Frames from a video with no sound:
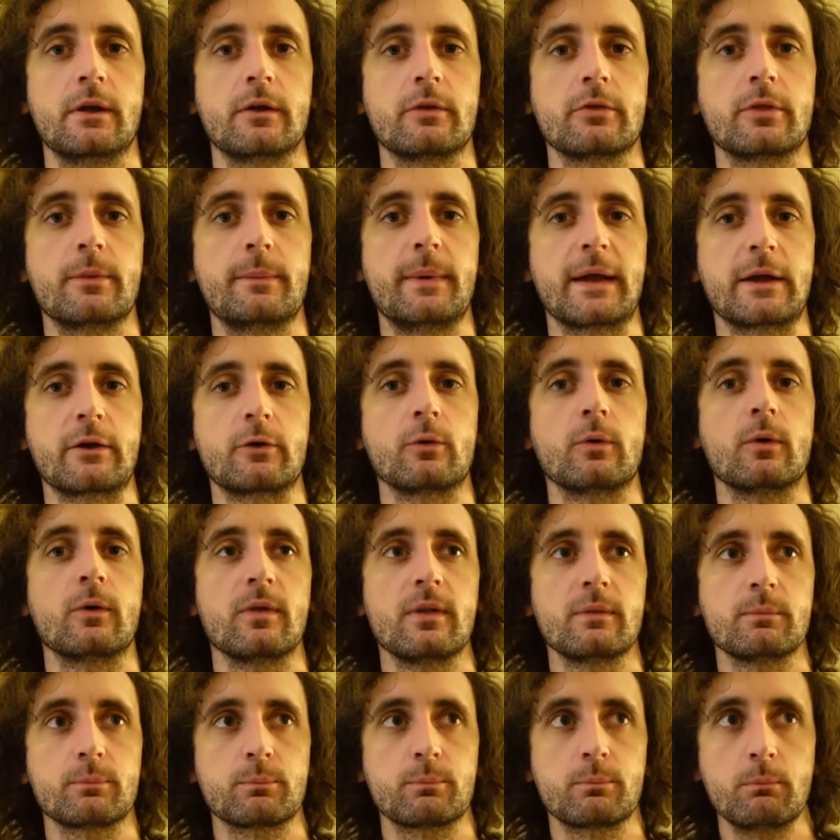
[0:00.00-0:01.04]
The banker
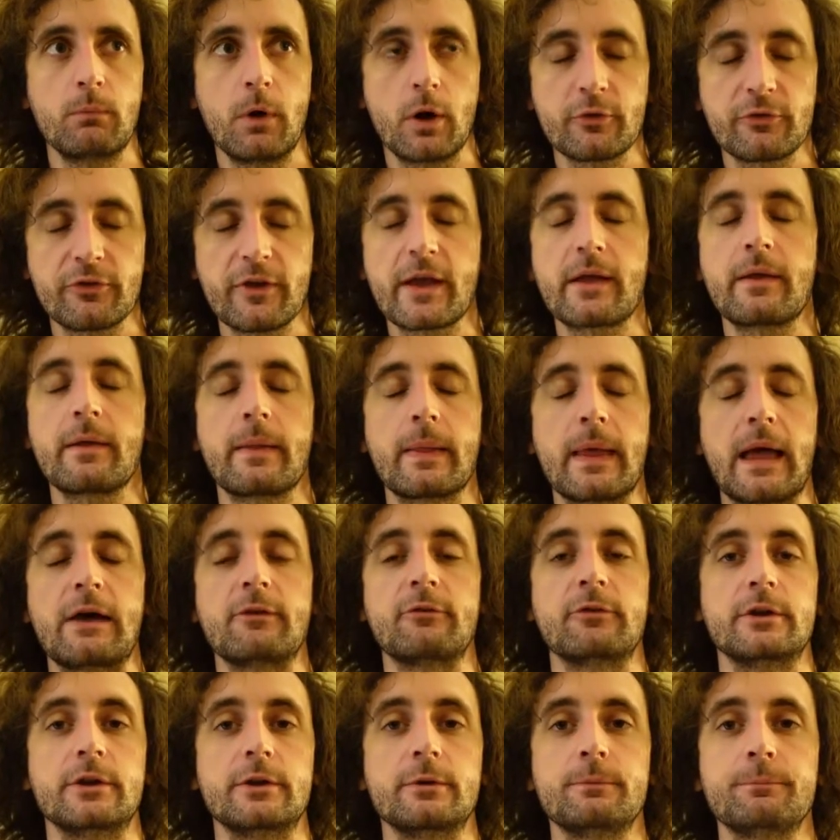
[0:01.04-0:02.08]
will most likely laugh
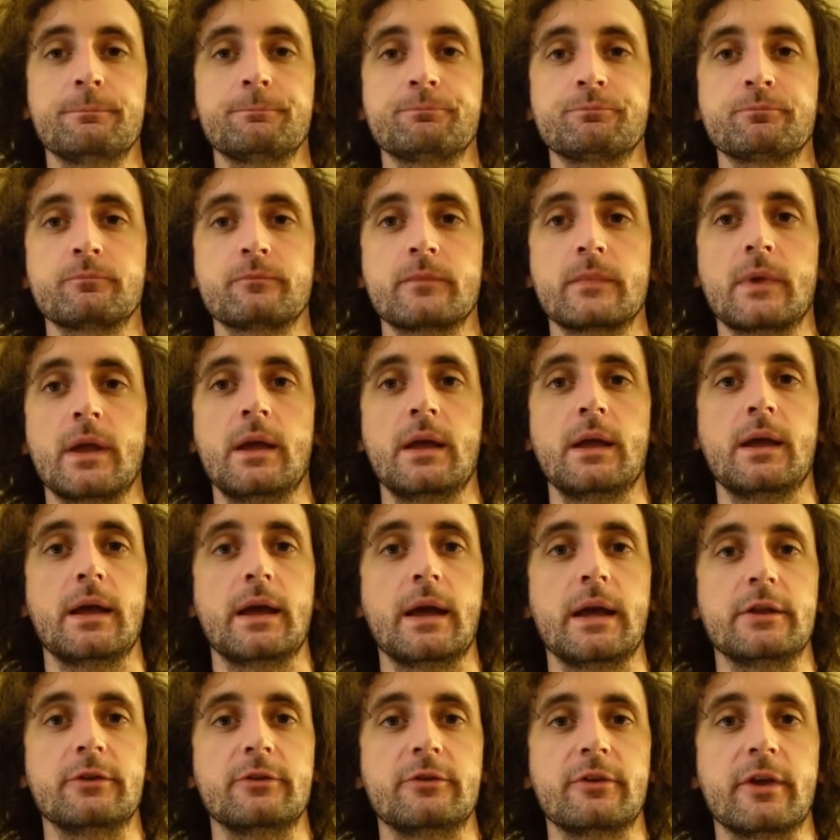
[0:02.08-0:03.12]
at you
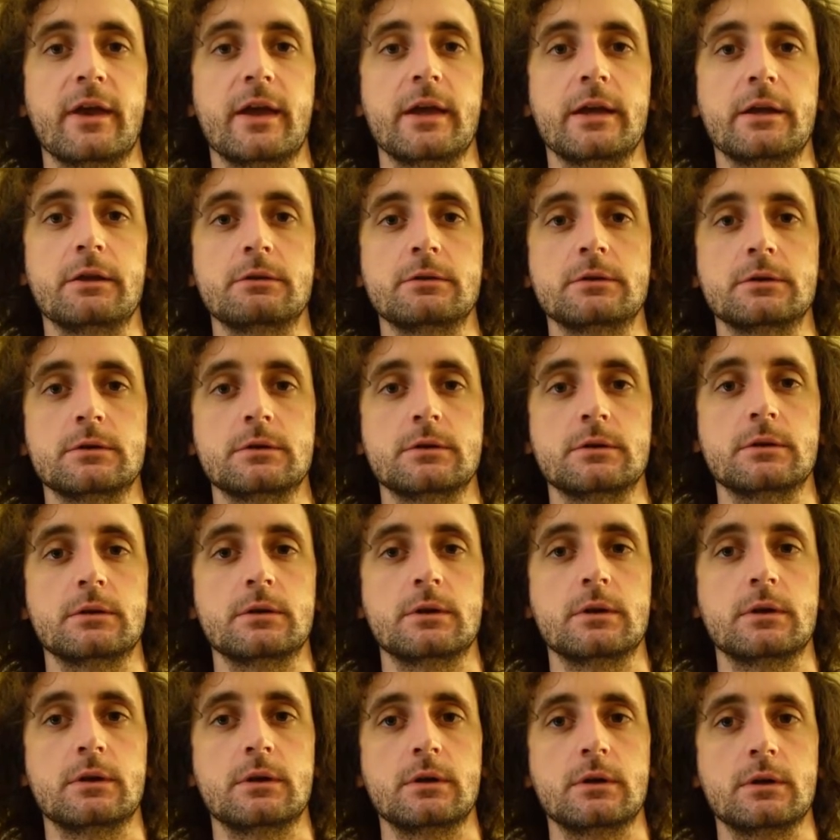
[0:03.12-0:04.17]
and say,
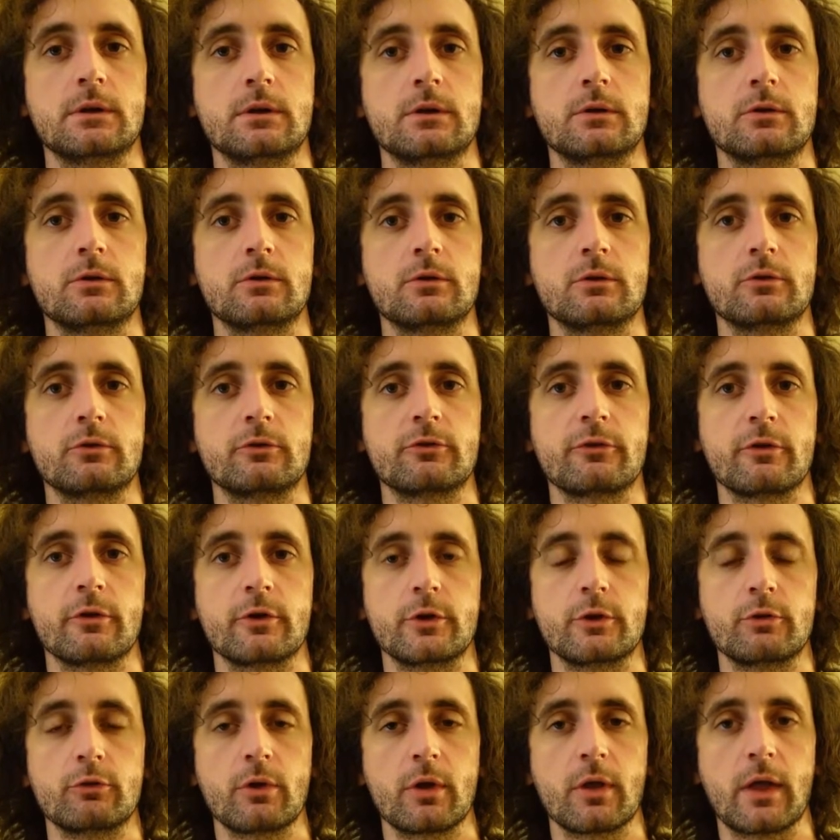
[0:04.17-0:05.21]
sir,
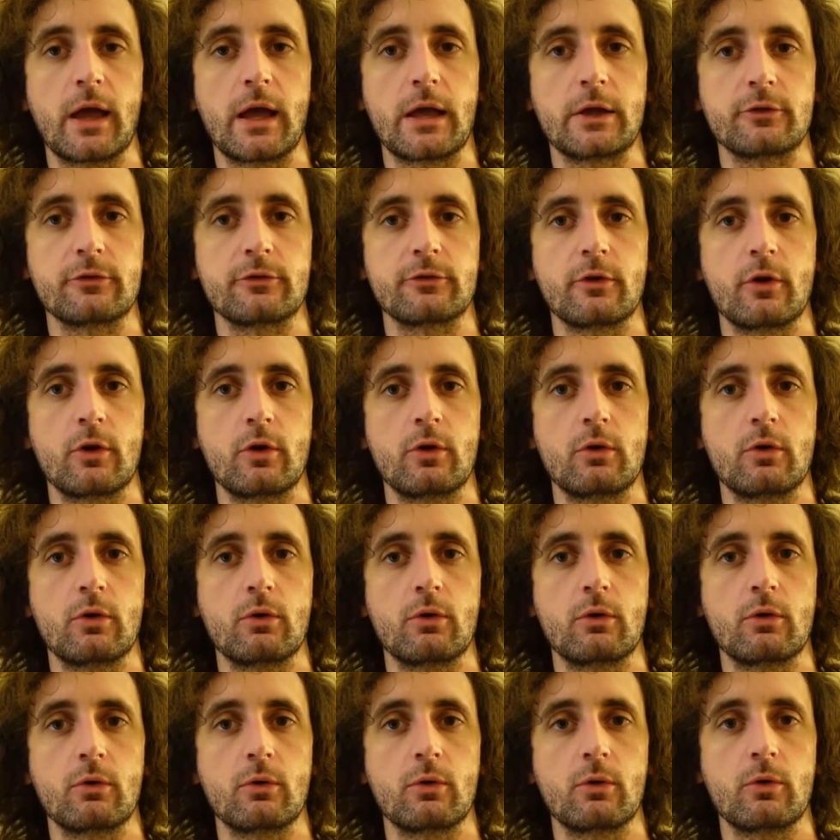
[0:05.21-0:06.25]
you realize
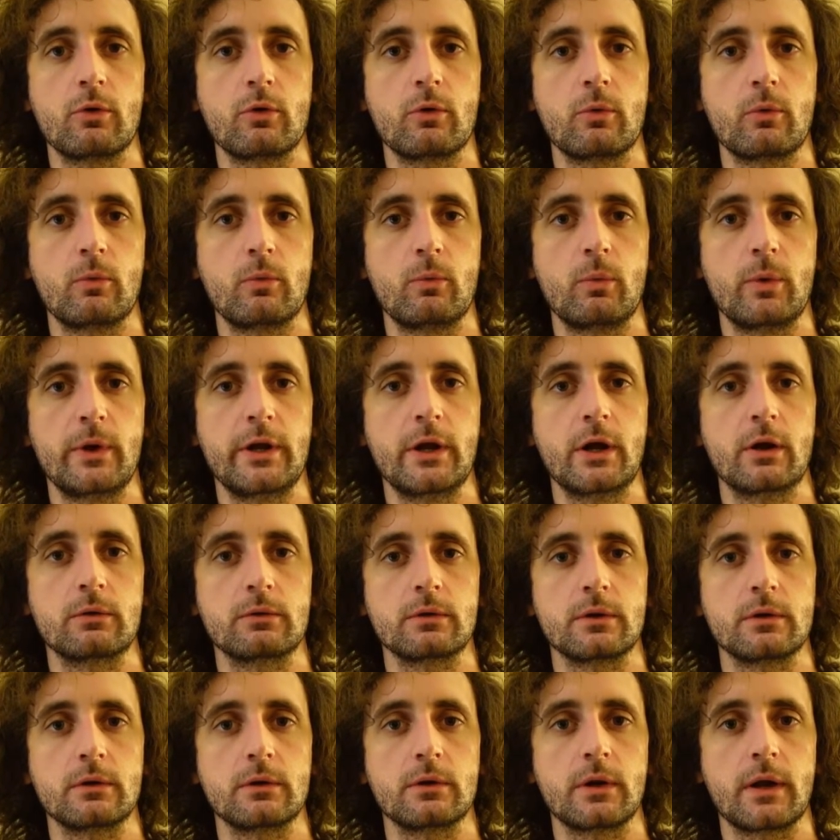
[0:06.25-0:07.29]
we
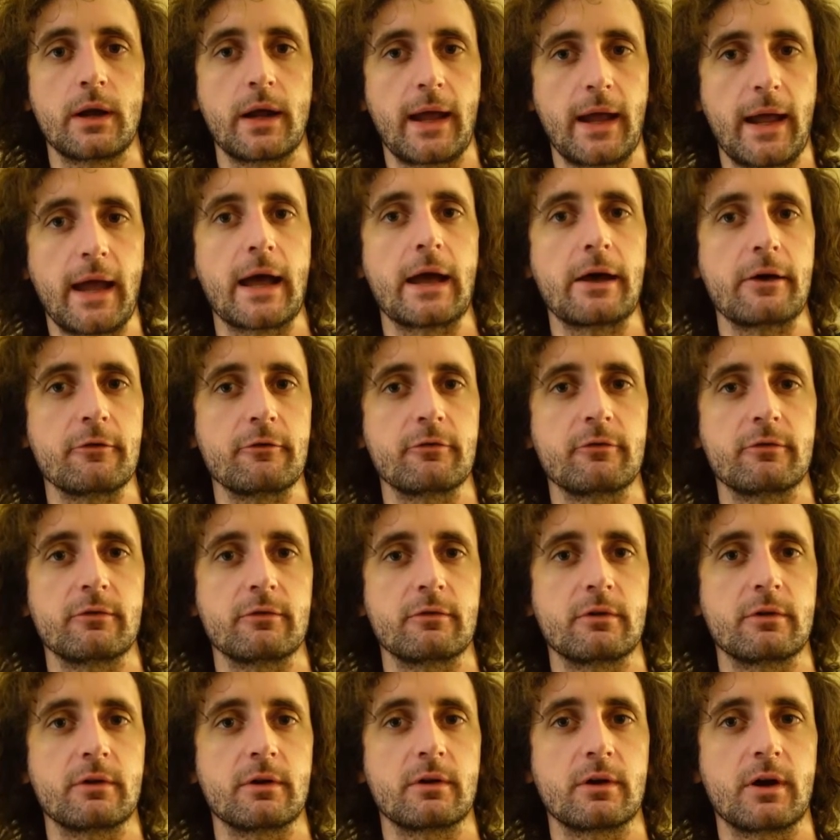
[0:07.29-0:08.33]
don't have
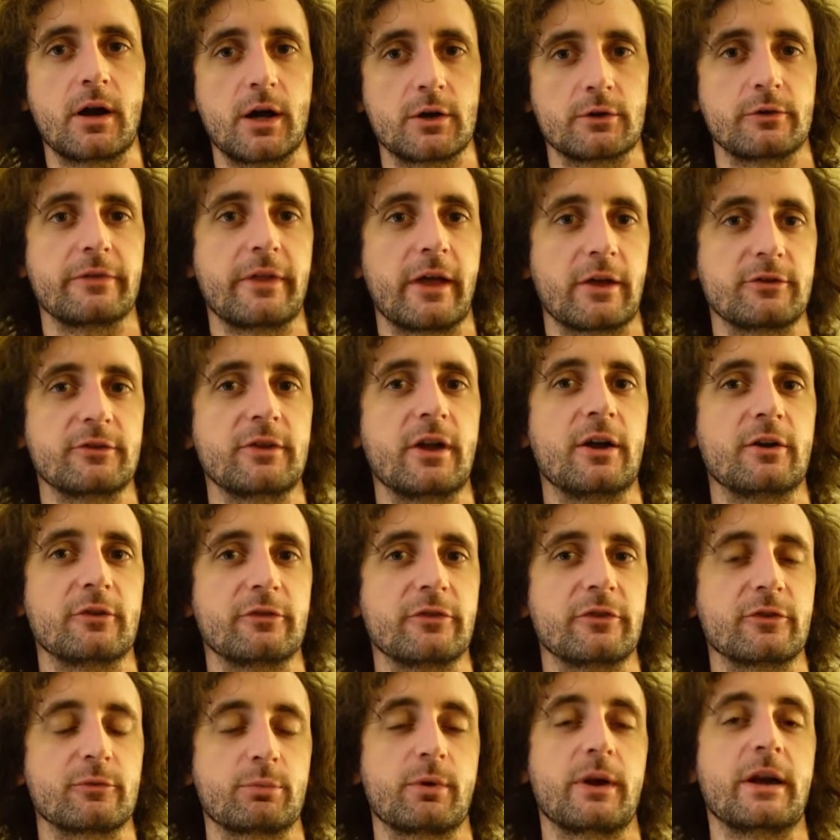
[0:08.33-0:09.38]
$100,000 in
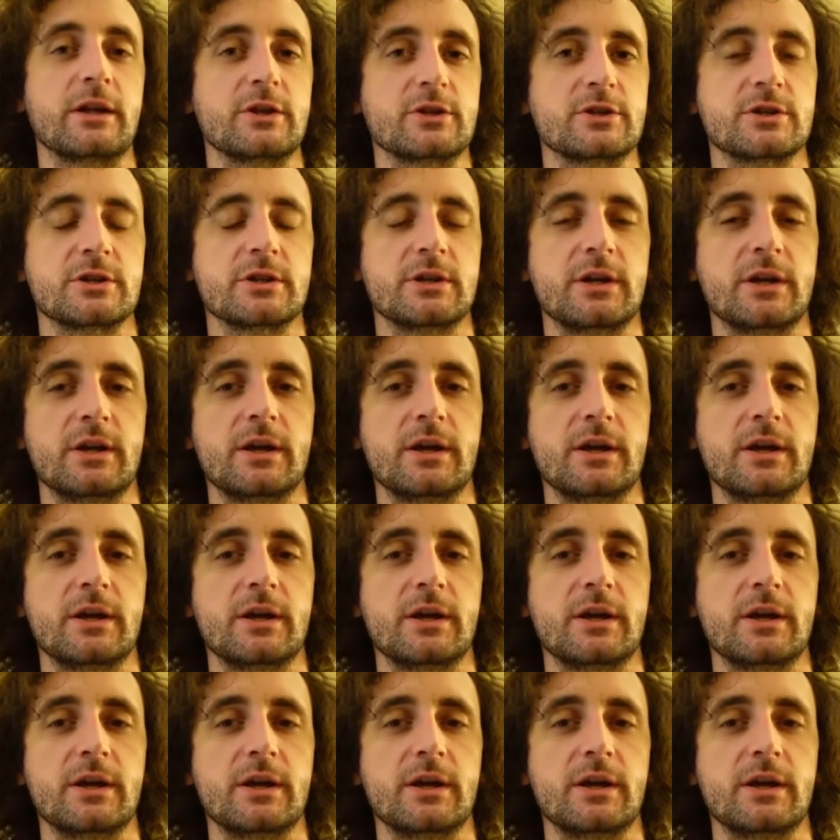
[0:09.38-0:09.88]
this branch.